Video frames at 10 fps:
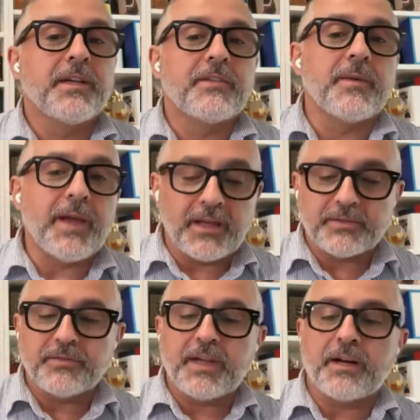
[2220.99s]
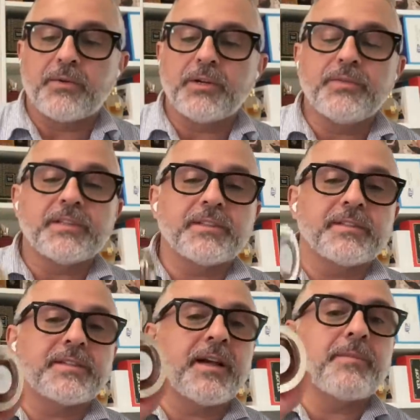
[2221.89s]
From the house of Caron, this
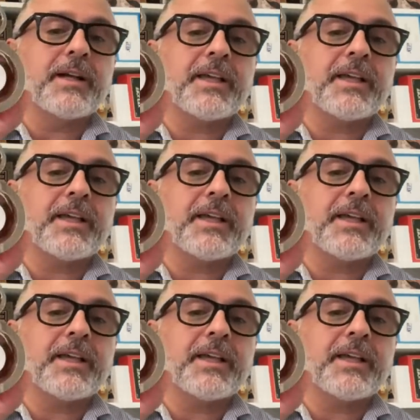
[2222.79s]
is Tabac